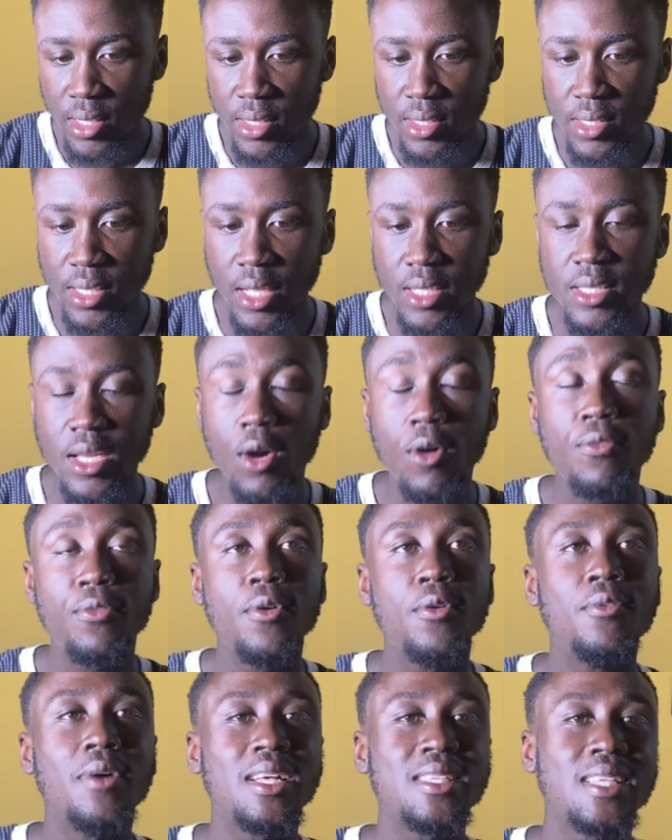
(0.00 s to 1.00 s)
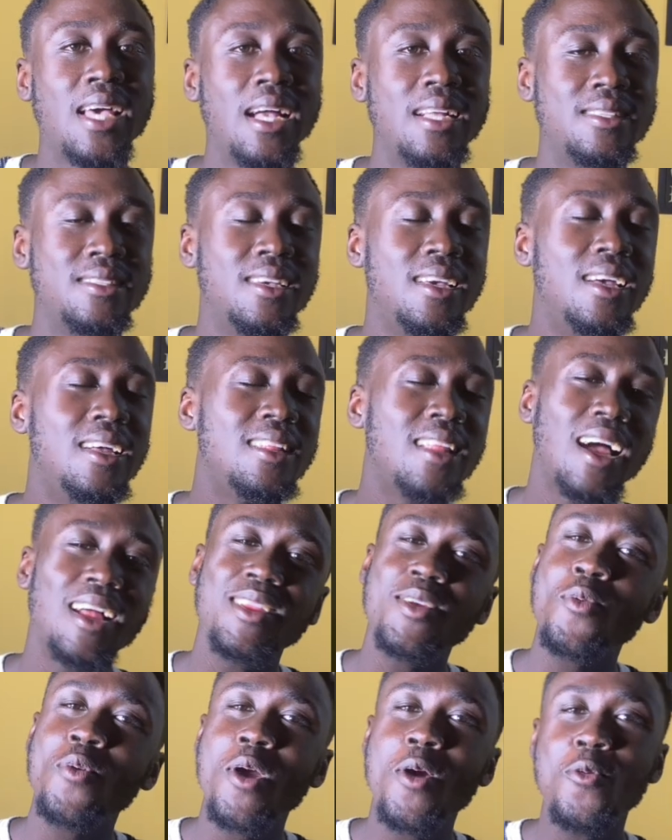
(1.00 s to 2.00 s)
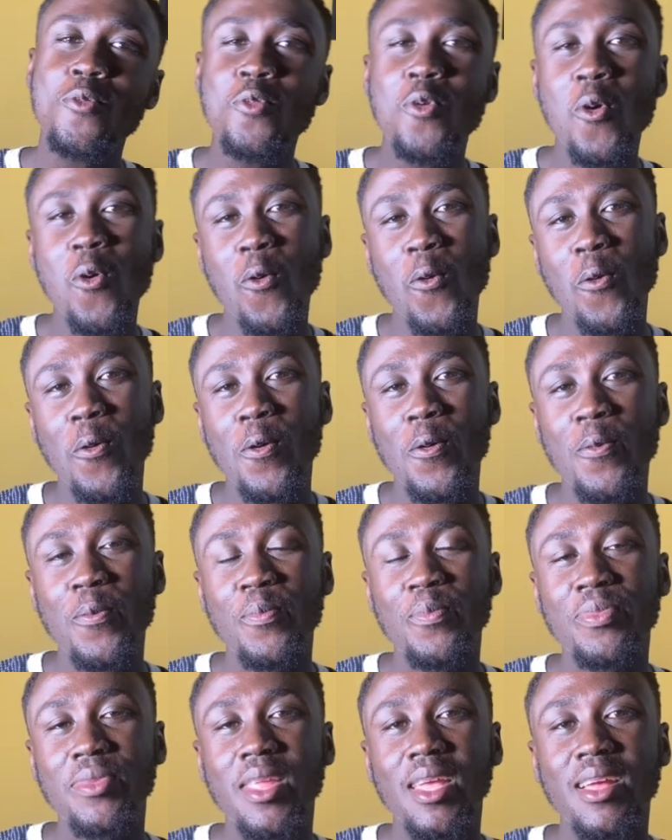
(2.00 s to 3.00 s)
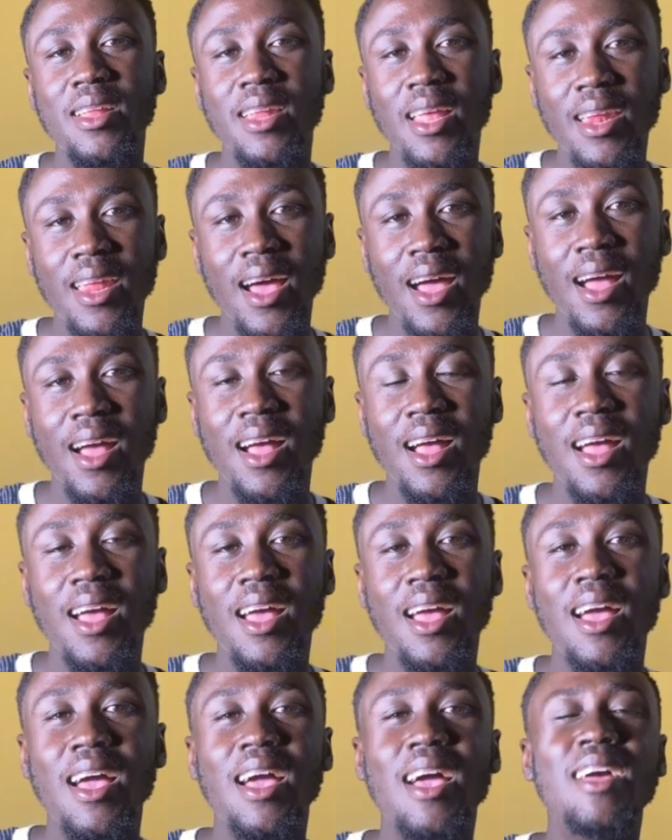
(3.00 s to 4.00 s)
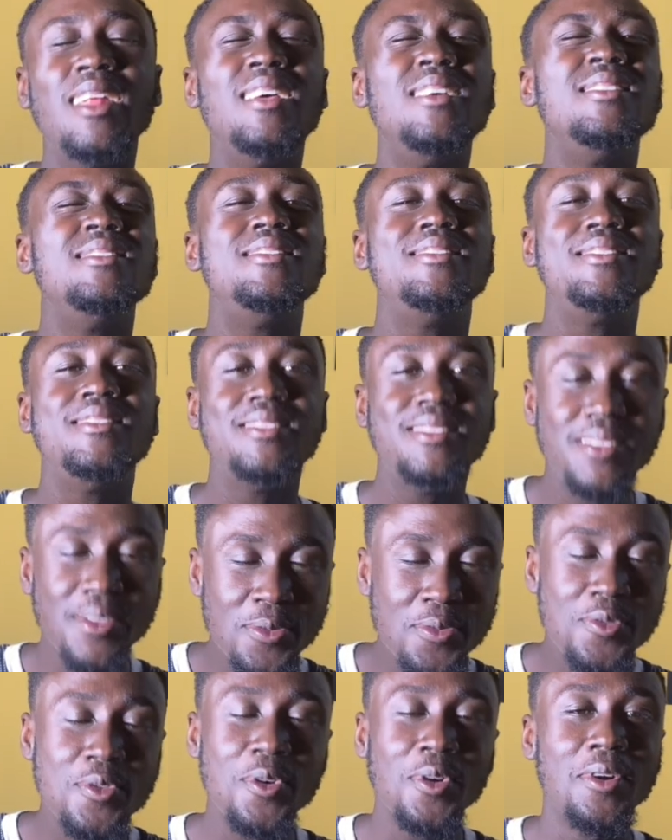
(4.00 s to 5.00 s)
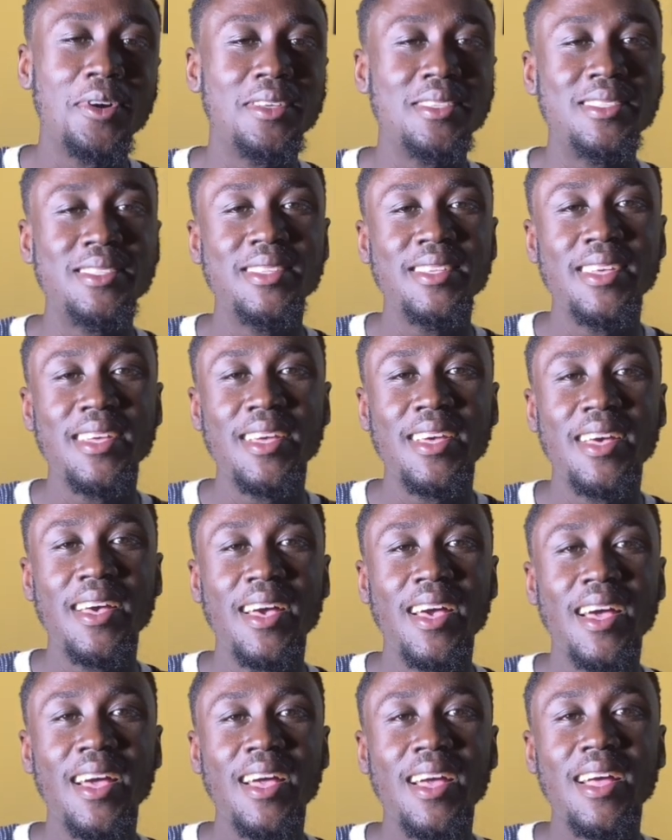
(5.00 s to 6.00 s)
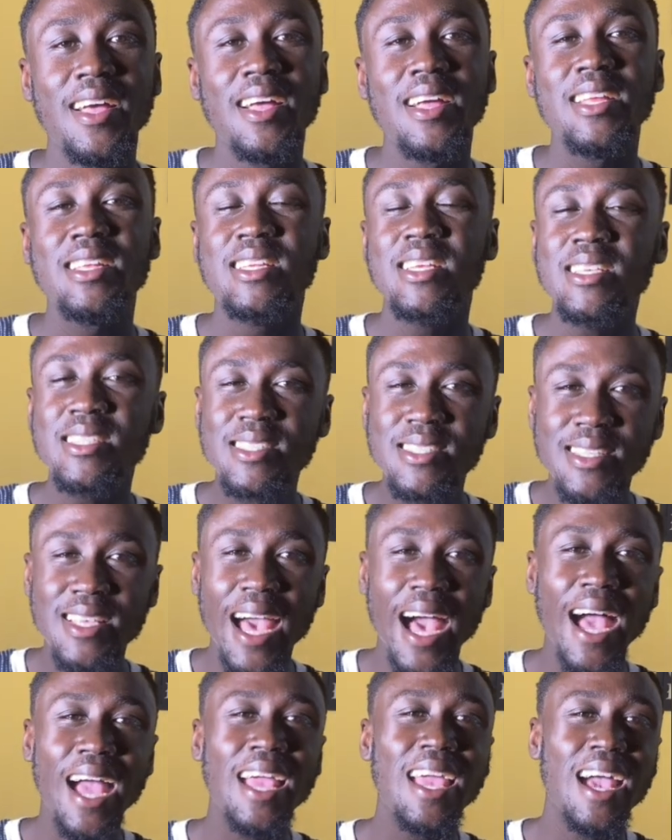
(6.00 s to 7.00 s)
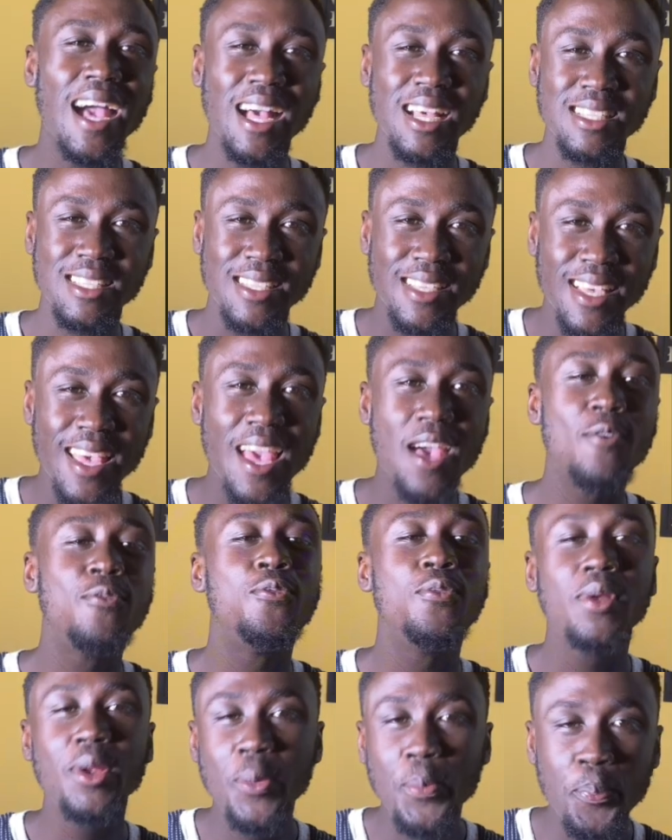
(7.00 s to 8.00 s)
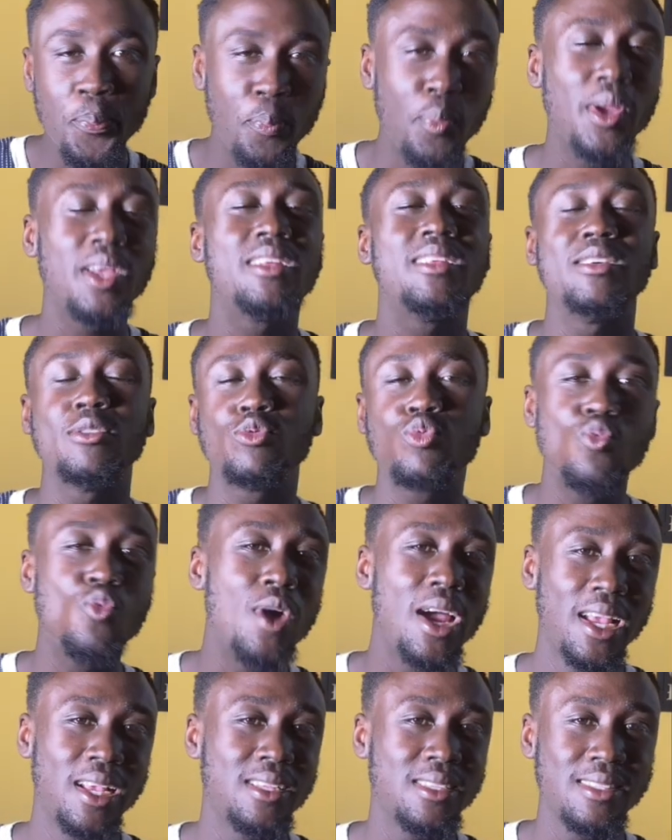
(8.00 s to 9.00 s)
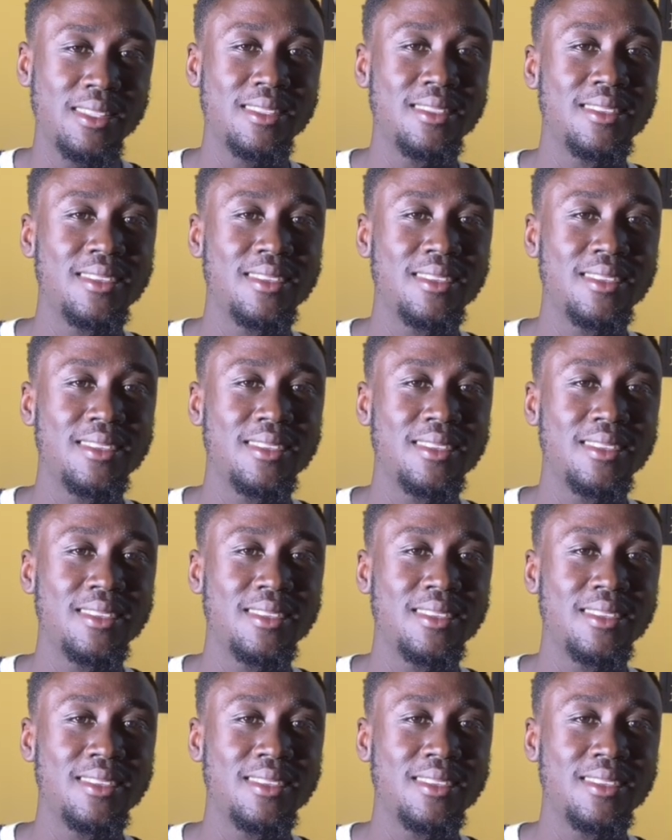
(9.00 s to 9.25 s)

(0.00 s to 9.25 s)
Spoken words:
sector of oversight. And the way who, Nana, it is serious. This guy has carefully picked his words.